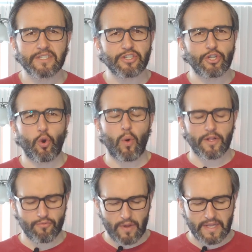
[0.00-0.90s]
So you don't want
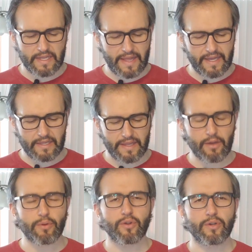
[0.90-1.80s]
it running like a
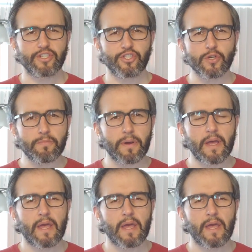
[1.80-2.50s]
liquid or a soup,